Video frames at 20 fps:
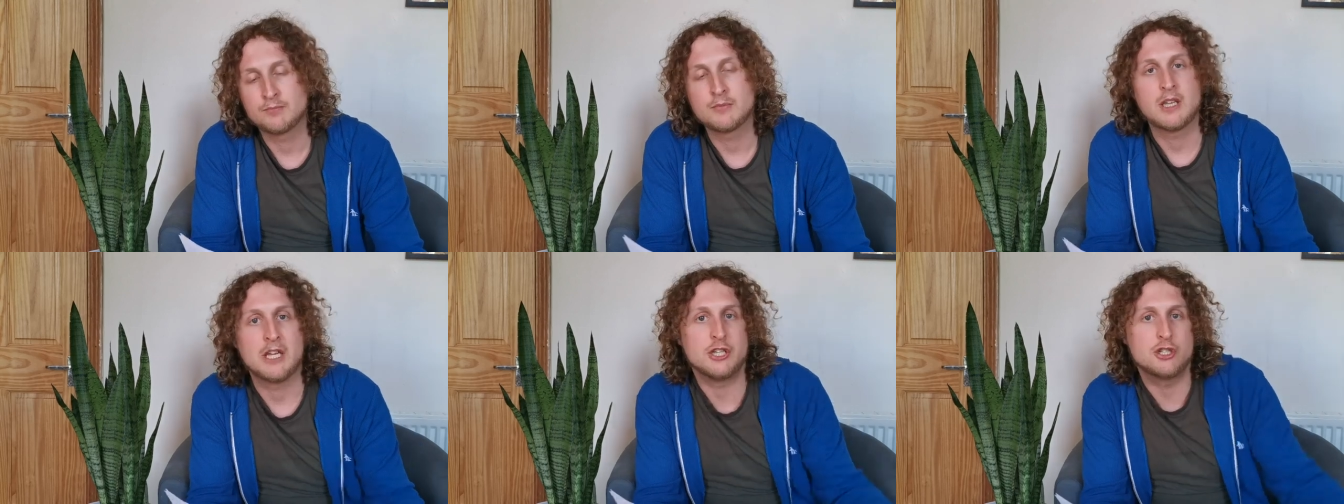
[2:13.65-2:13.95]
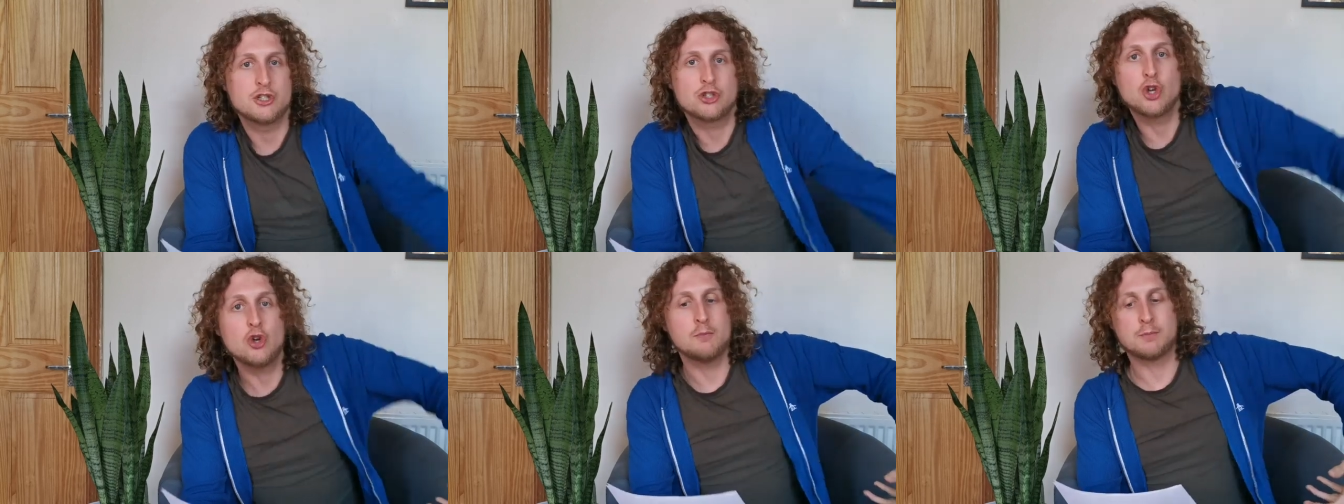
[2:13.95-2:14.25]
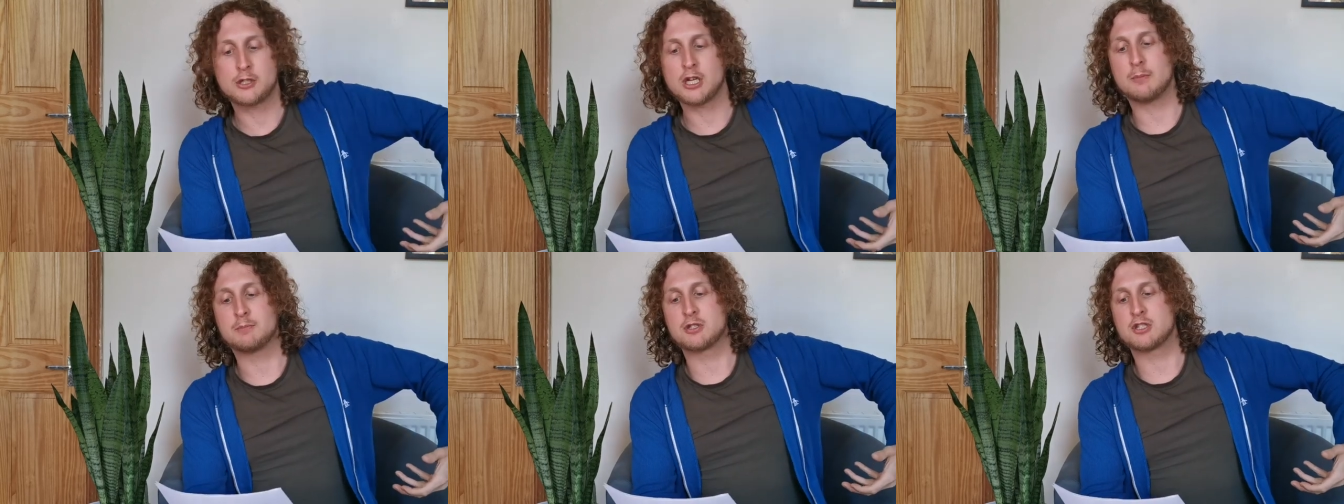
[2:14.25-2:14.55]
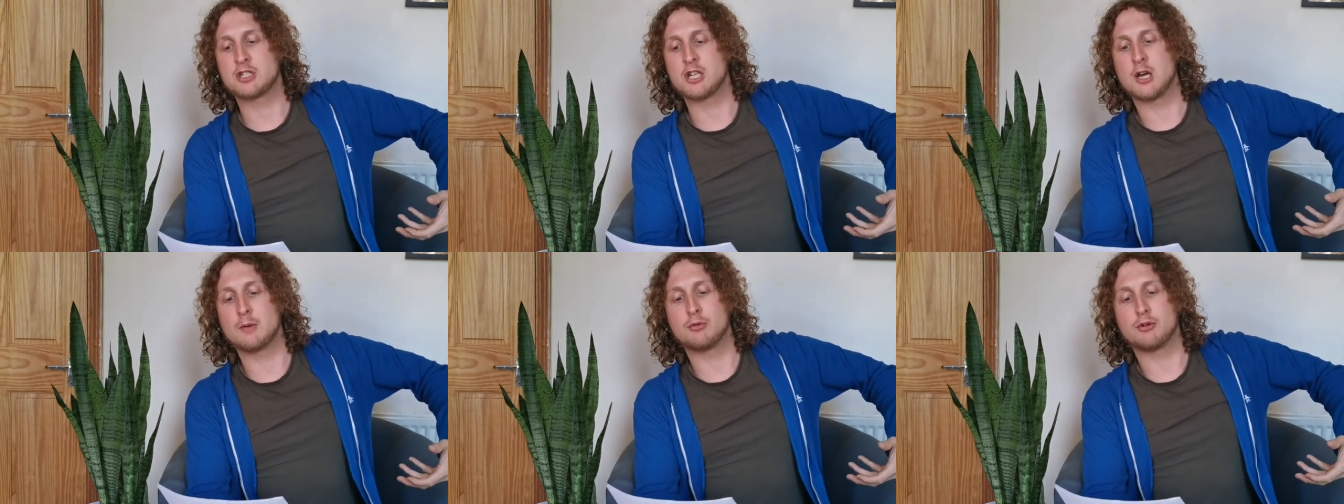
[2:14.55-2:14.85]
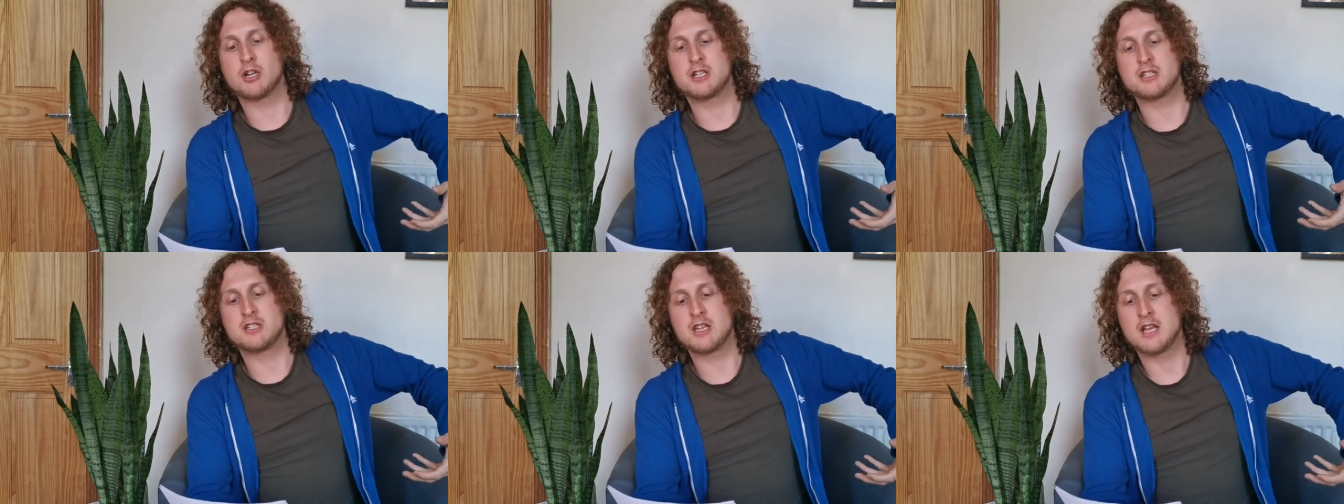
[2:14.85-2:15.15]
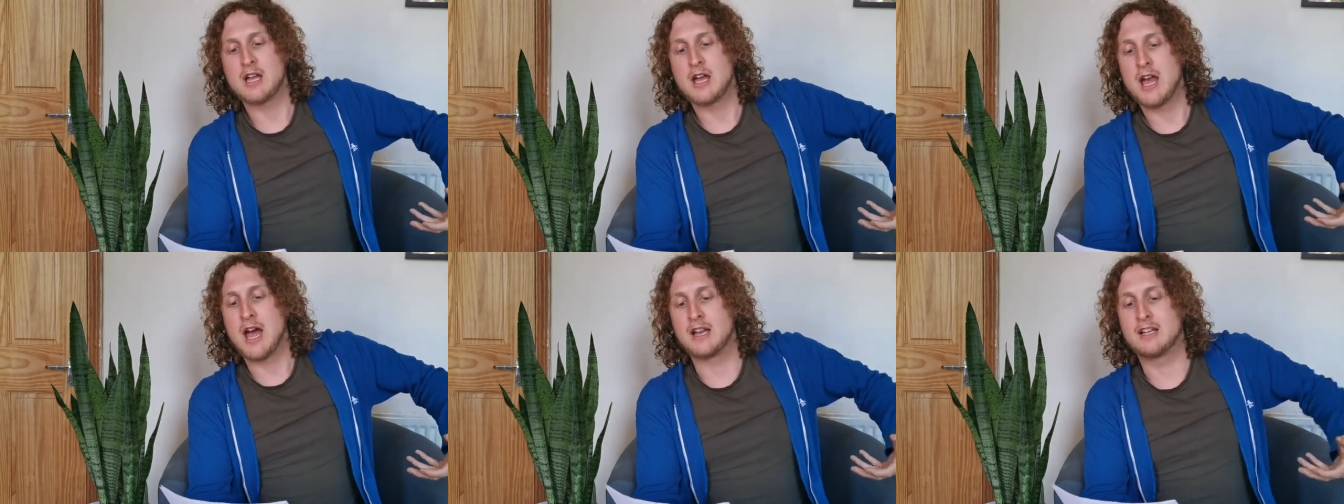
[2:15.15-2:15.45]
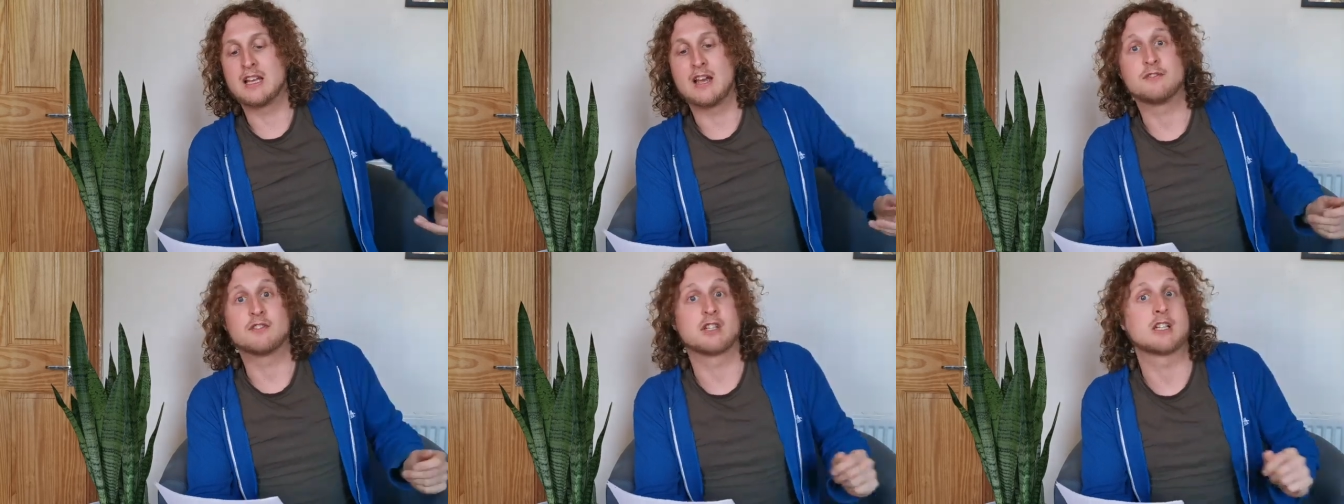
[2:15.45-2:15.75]
He scooped up Cerberus
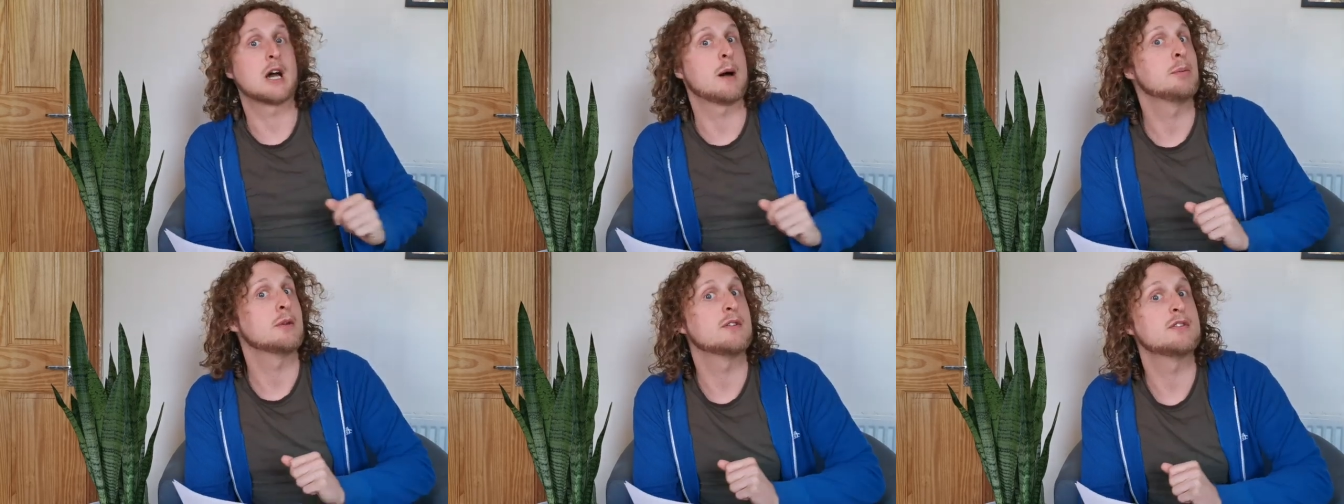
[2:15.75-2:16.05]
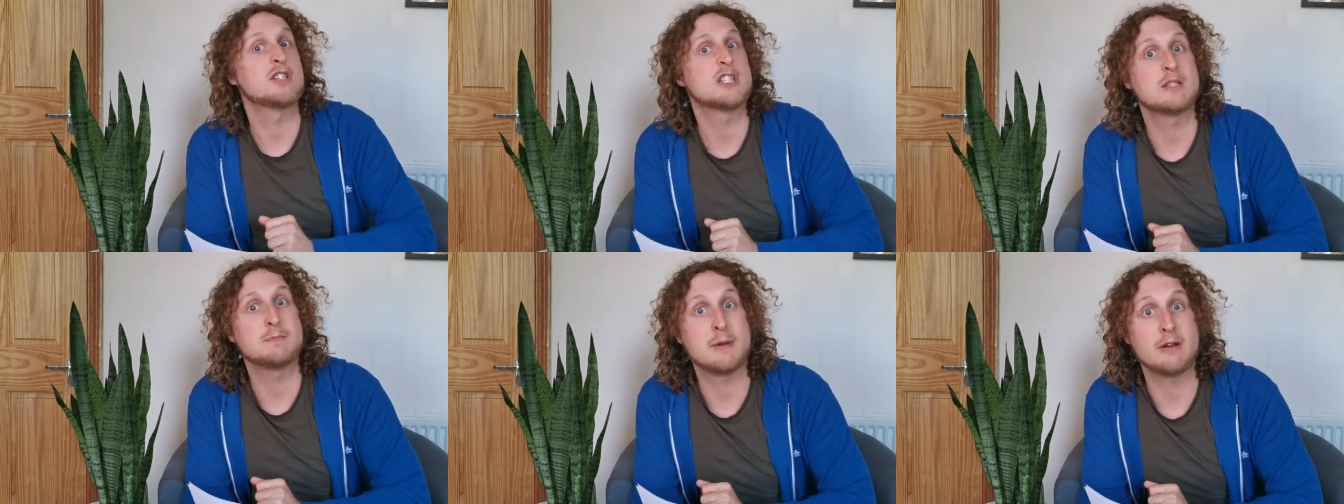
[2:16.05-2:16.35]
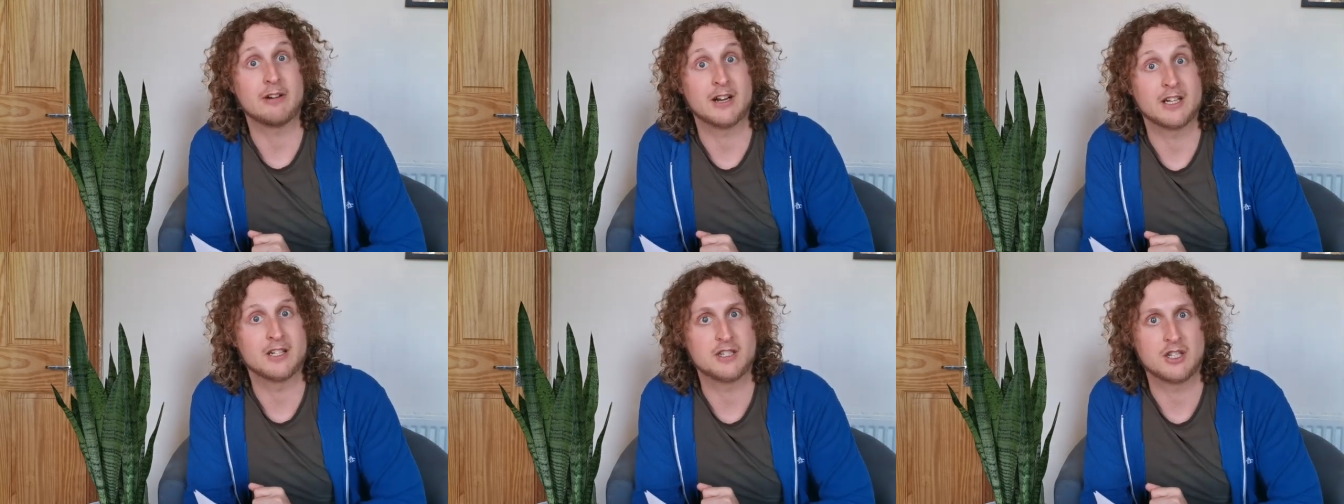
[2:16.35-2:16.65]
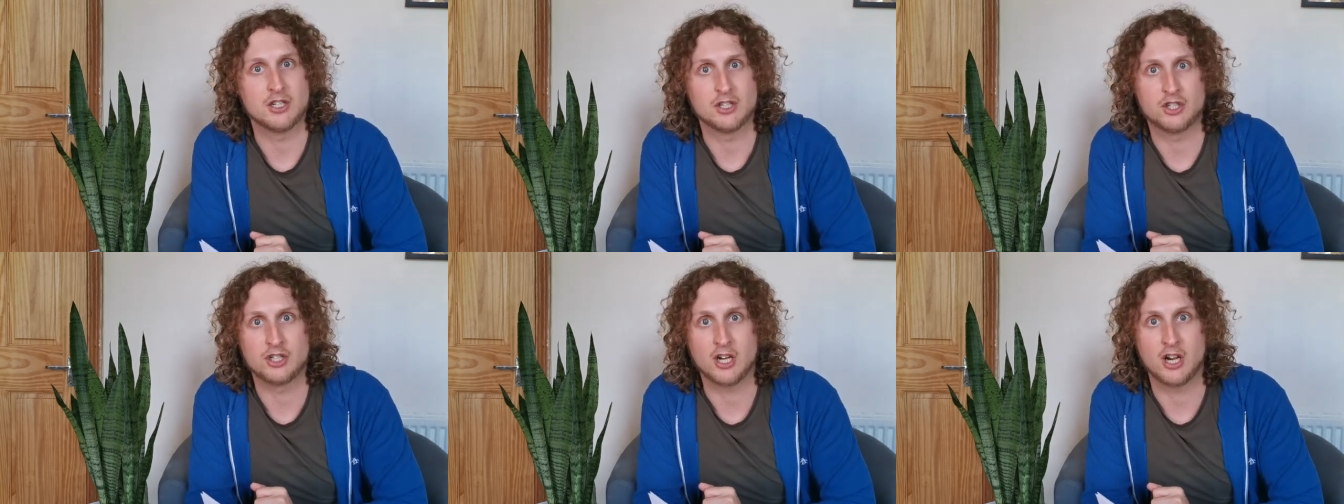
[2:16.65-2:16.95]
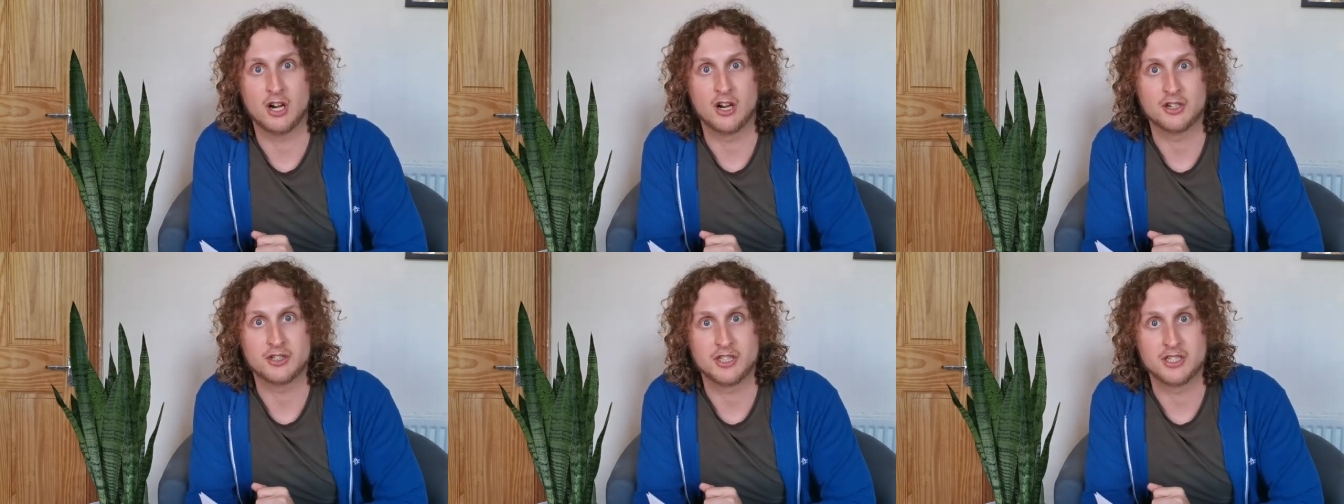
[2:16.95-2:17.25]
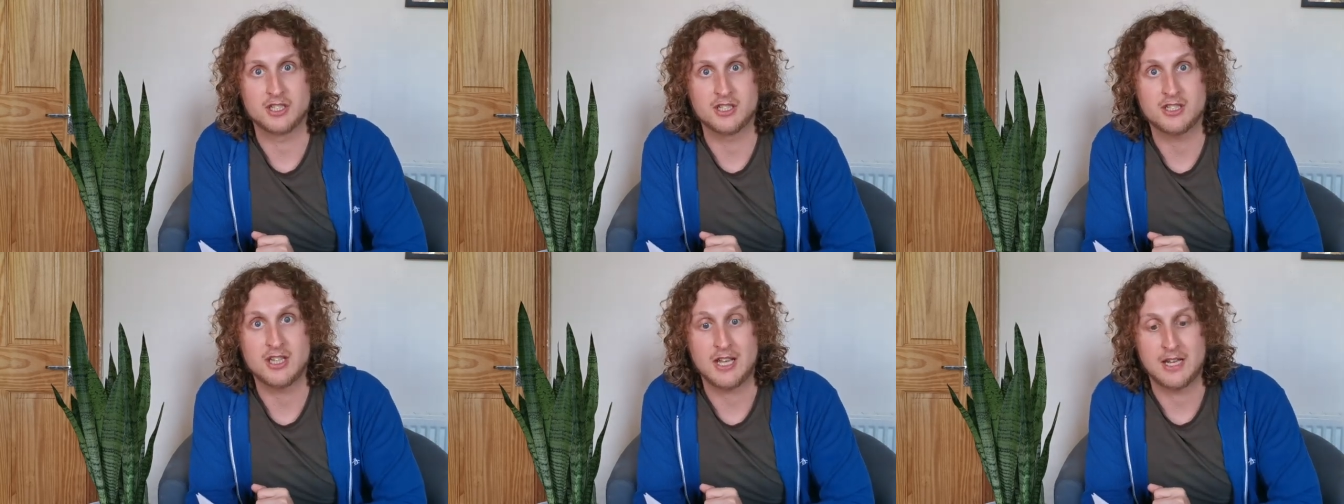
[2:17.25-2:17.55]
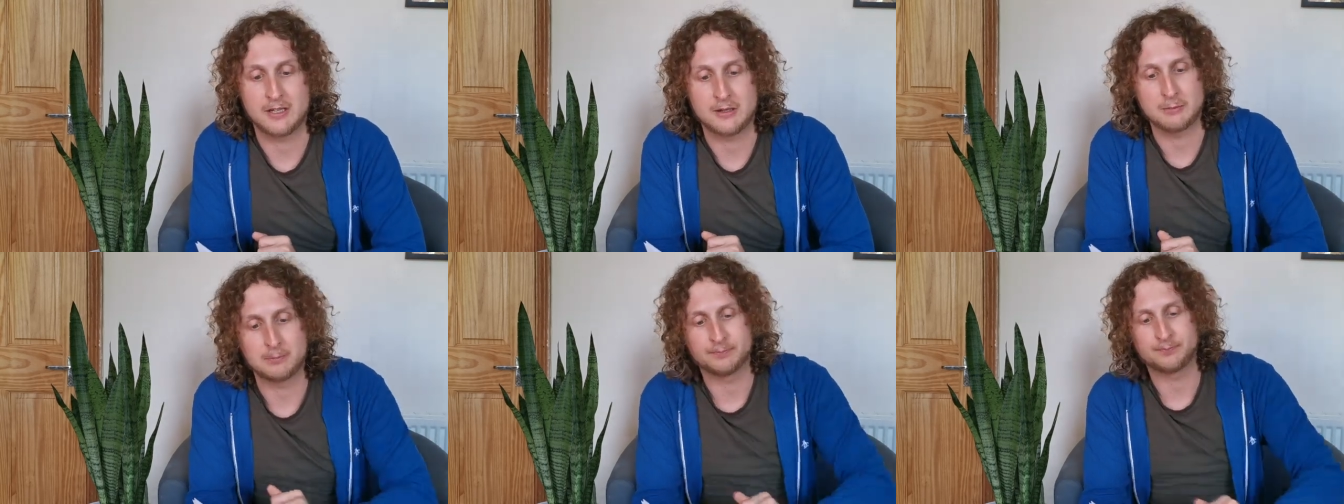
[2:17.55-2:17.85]
and left a couple of spirits in charge
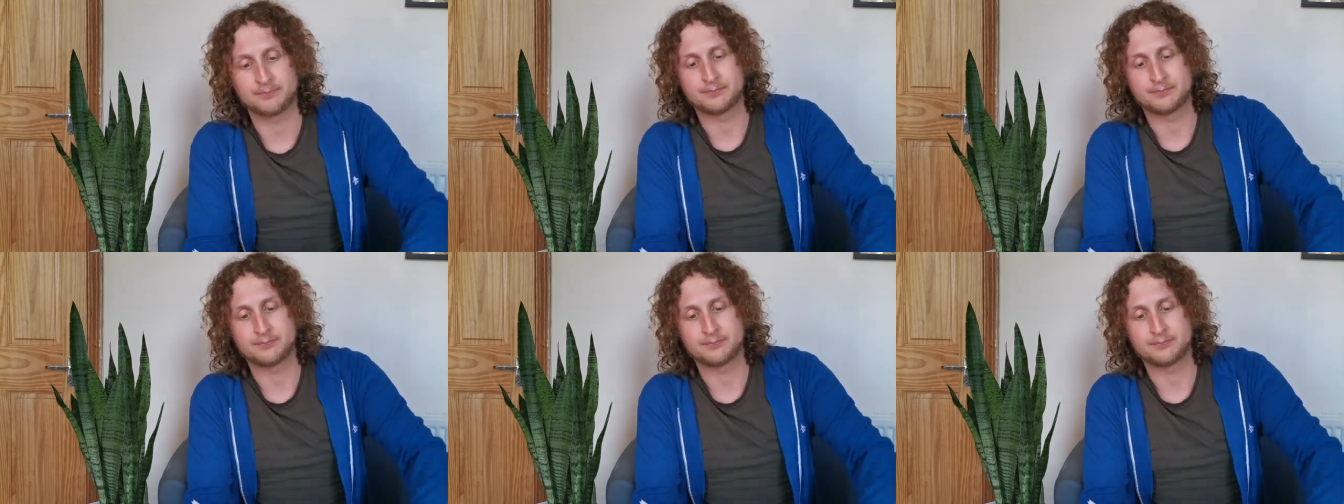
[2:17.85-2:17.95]
instead.